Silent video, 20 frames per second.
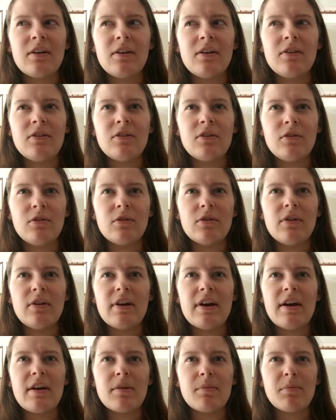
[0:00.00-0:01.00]
to learn
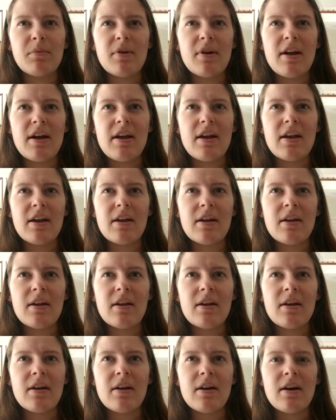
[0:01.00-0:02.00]
how to pray.
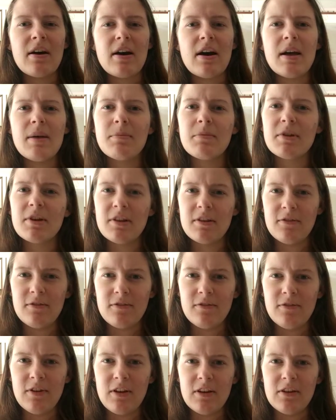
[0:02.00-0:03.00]
I'm
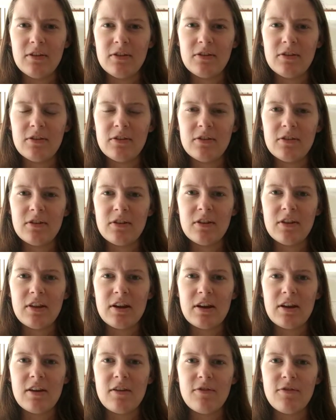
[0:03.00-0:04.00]
convinced
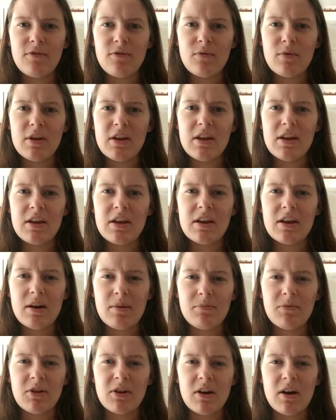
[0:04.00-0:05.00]
that if we
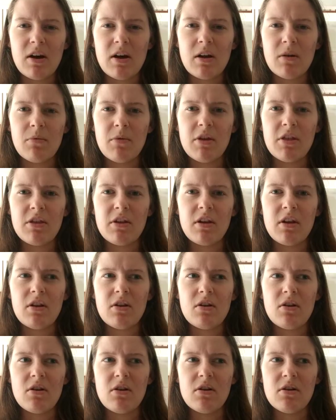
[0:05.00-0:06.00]
come to God with an
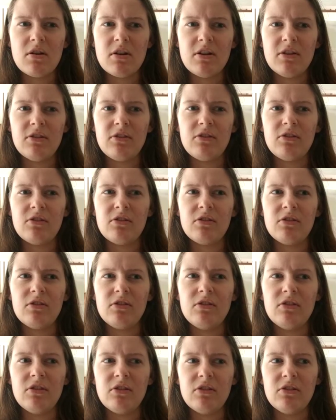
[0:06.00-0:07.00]
earnest
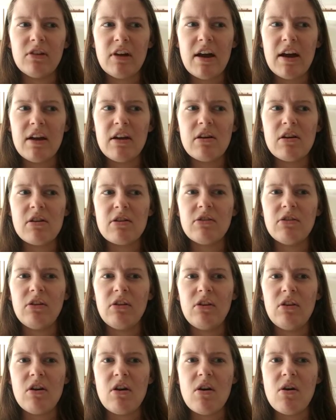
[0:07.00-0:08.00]
desire to
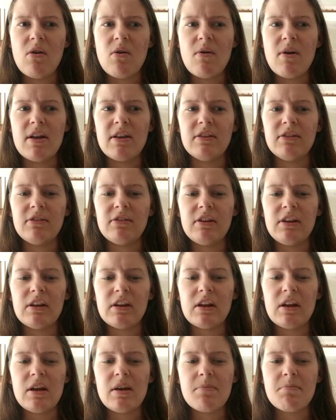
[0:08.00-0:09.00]
know and seek
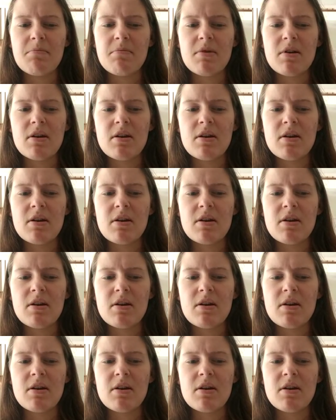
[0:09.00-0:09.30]
him,